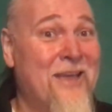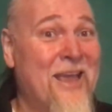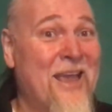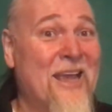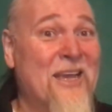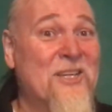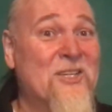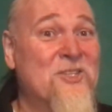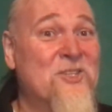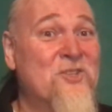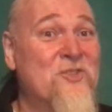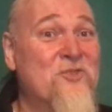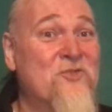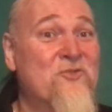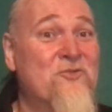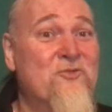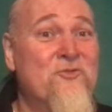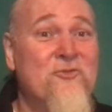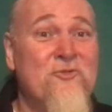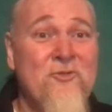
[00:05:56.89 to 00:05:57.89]

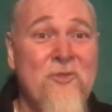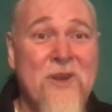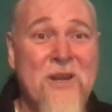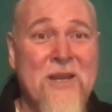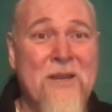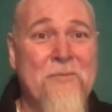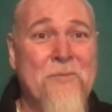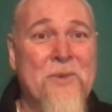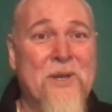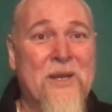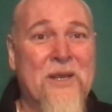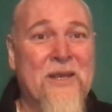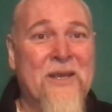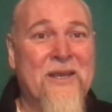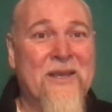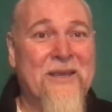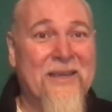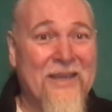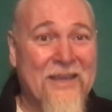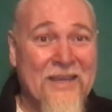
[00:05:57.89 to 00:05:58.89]

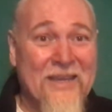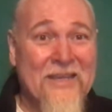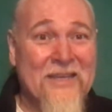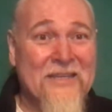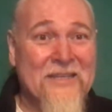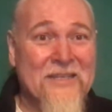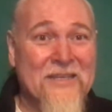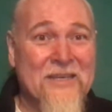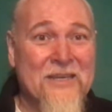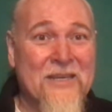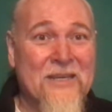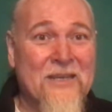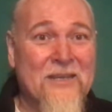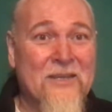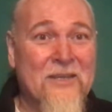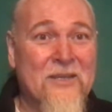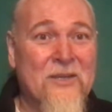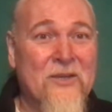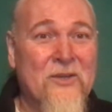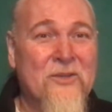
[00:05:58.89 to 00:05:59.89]
extremely easy.
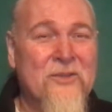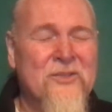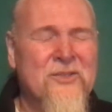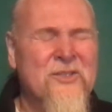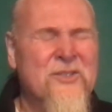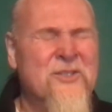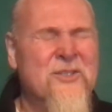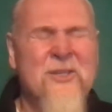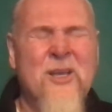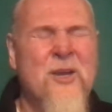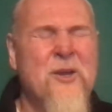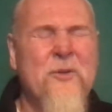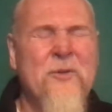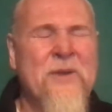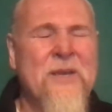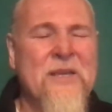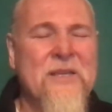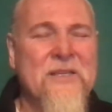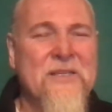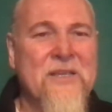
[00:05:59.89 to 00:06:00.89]
So
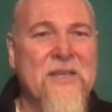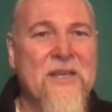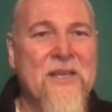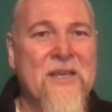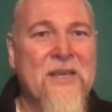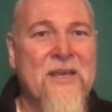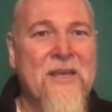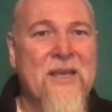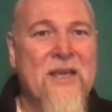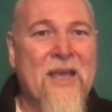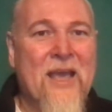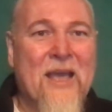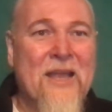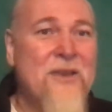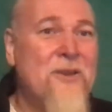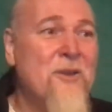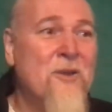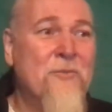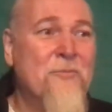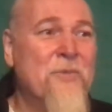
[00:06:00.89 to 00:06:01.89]
easy.
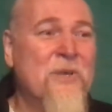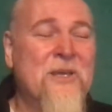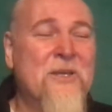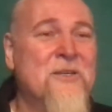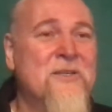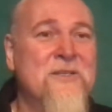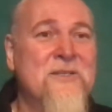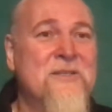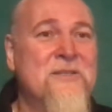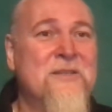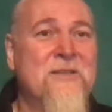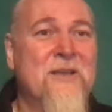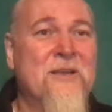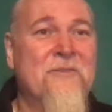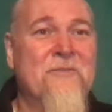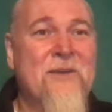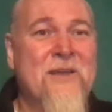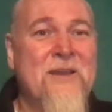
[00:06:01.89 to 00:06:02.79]
And not because of